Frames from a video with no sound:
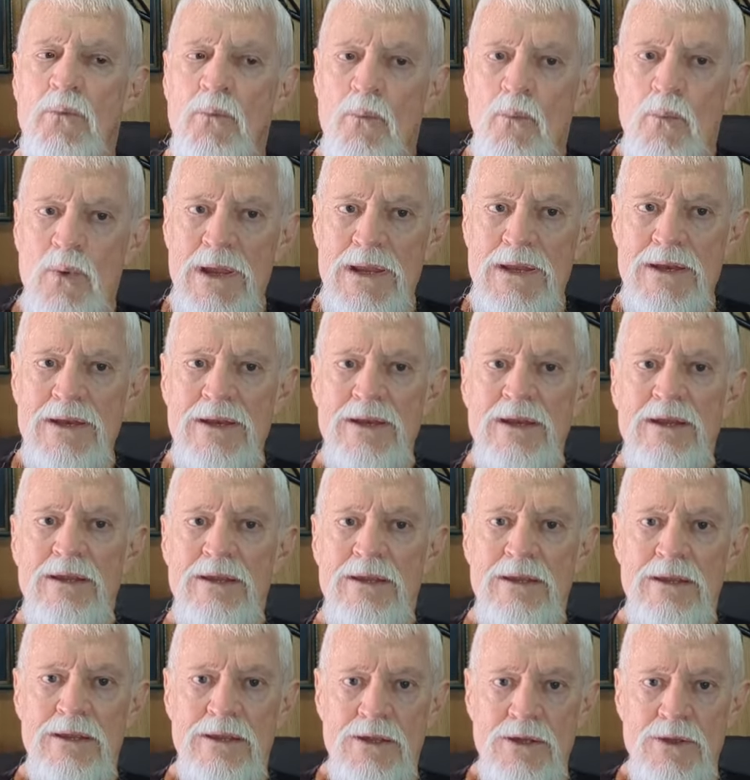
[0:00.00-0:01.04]
when
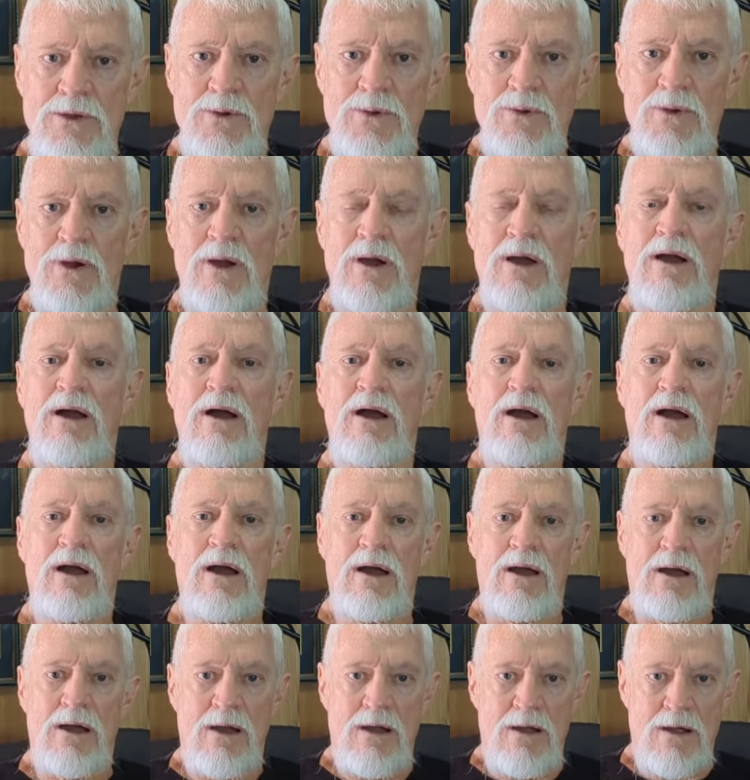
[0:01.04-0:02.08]
you
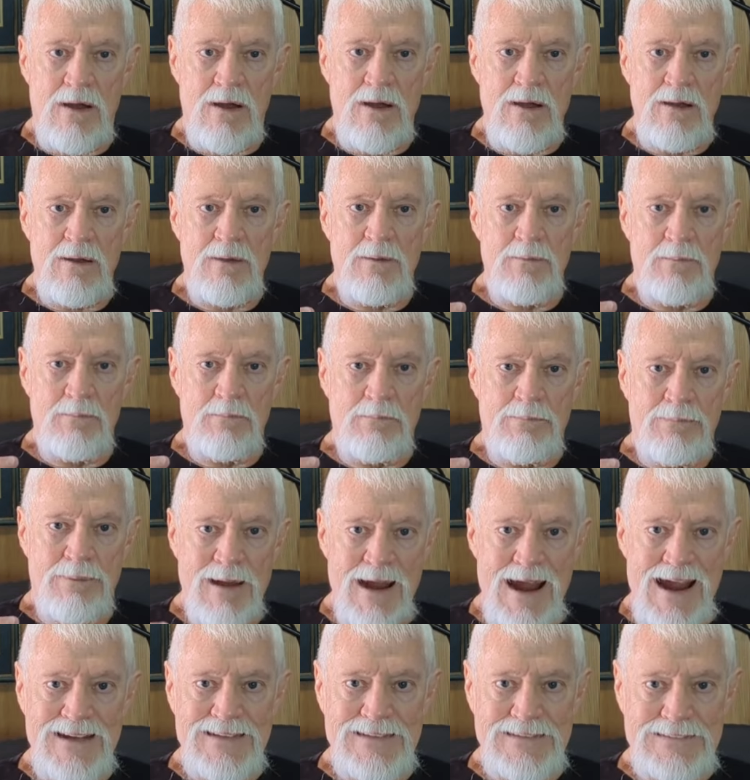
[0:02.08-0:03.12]
are
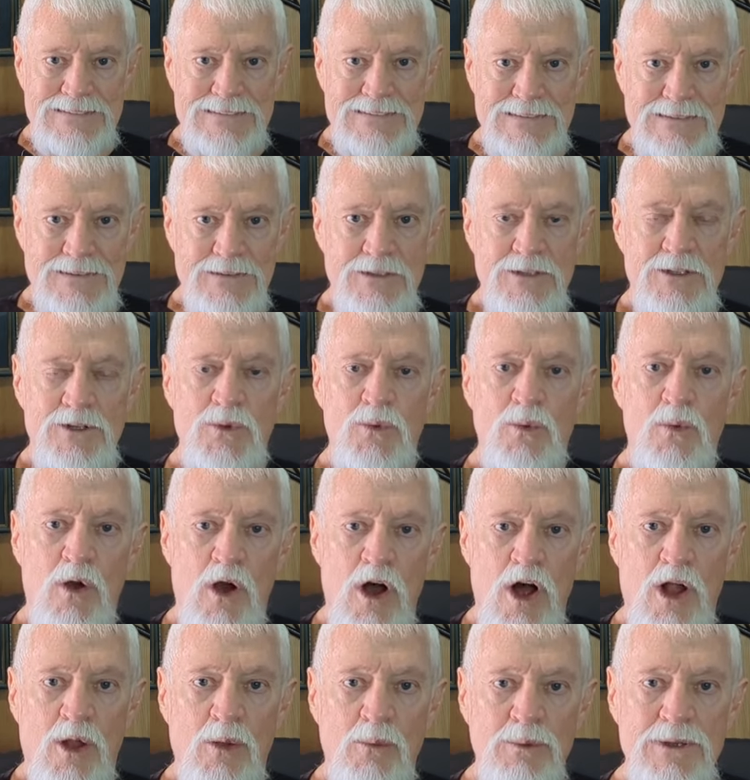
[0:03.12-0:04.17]
practicing, you
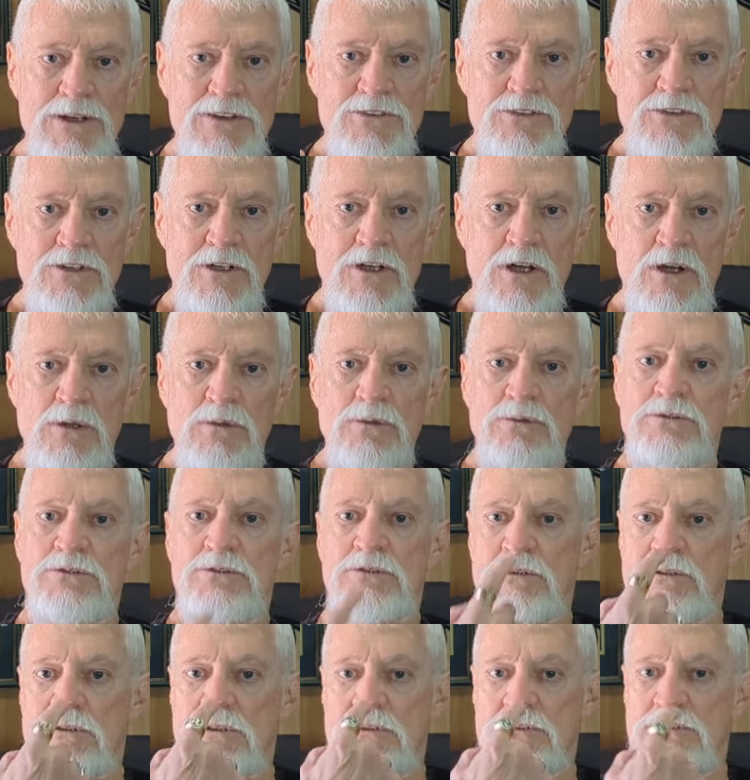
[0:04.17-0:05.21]
always go
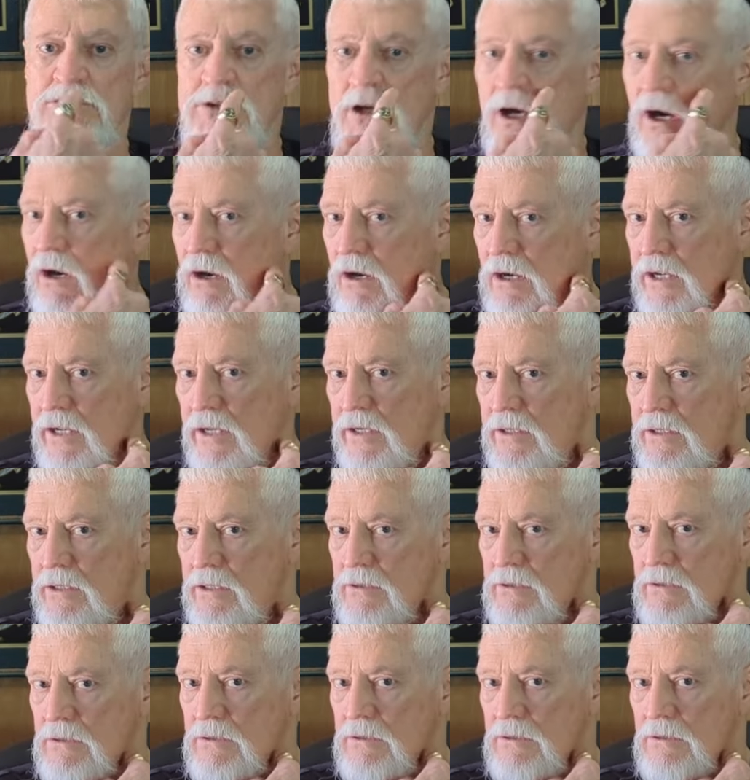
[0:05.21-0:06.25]
to the target.
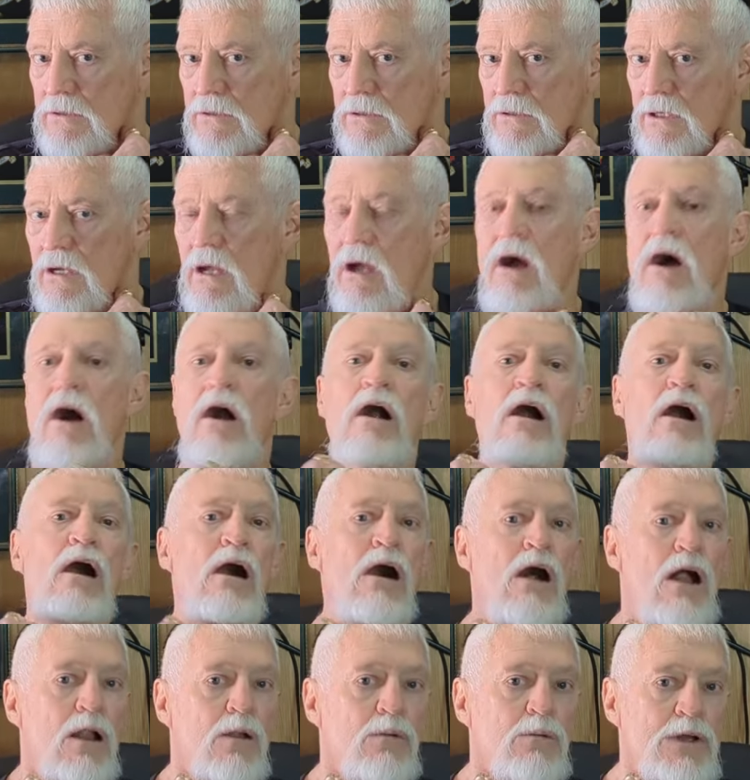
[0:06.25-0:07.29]

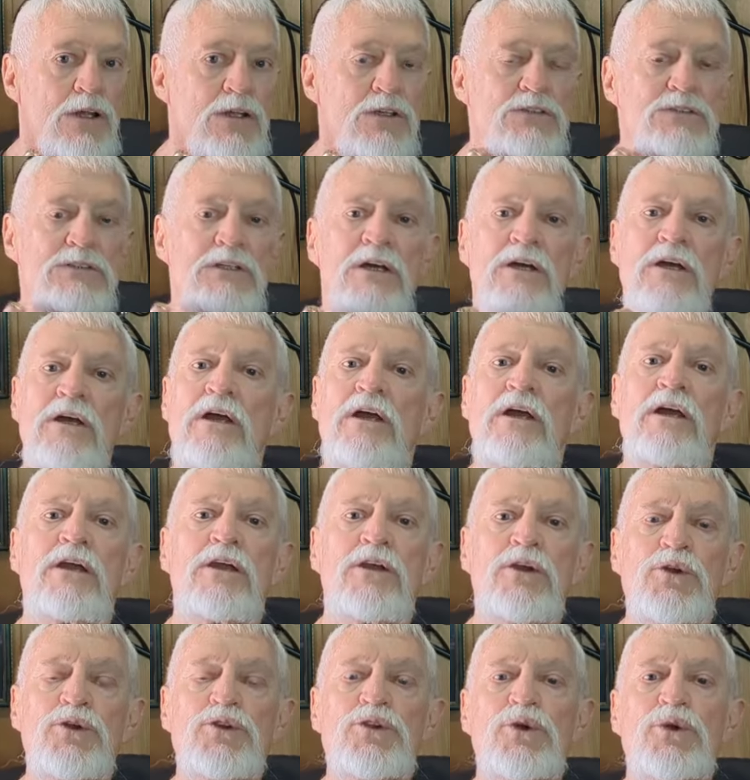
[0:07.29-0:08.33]
Always.
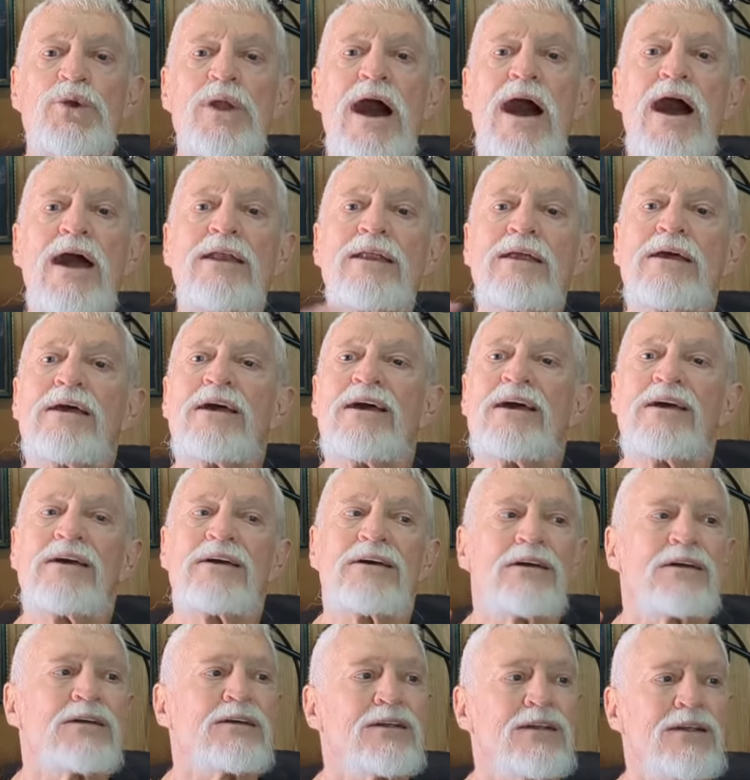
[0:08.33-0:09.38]
You do not,
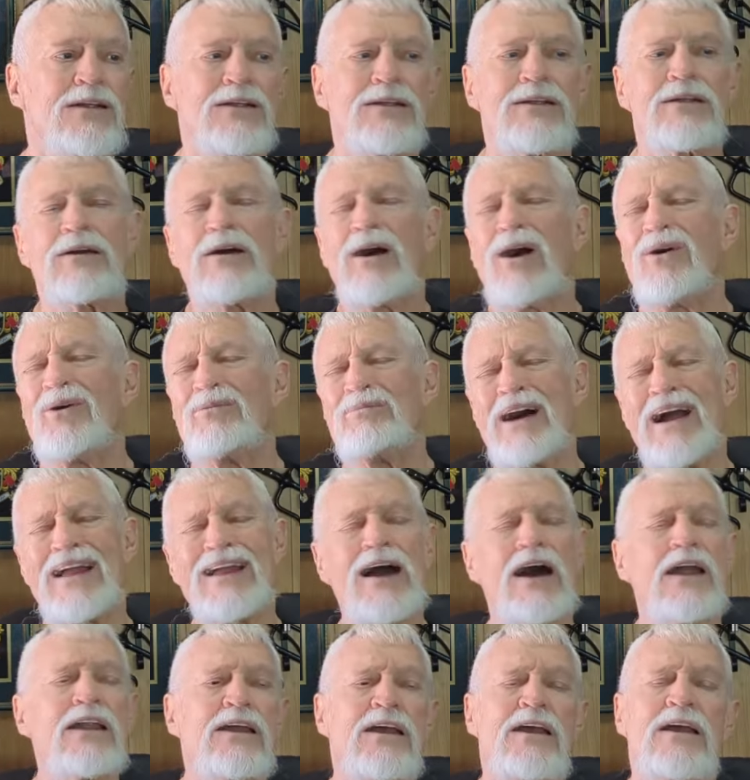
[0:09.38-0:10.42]
oh my
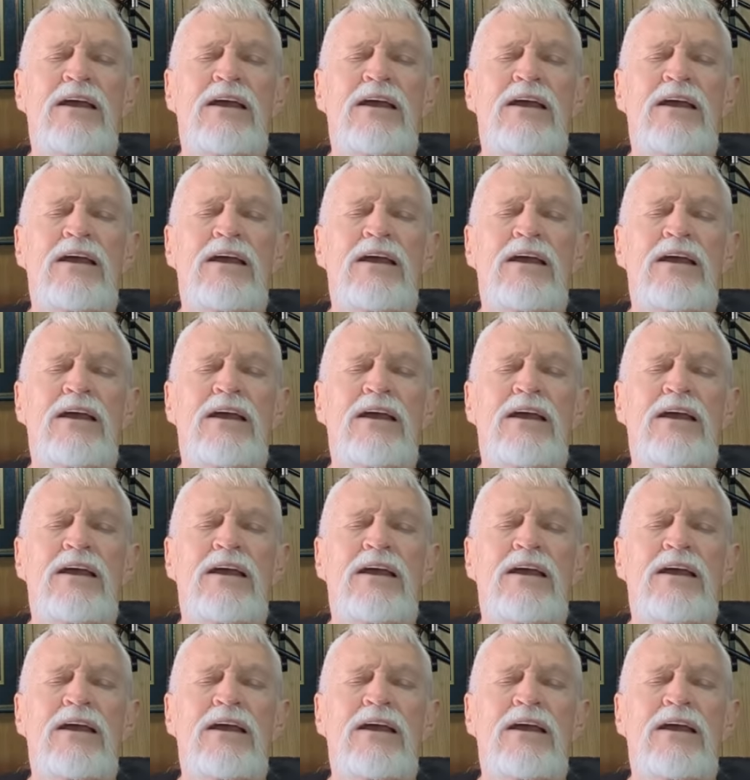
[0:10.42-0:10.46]
God.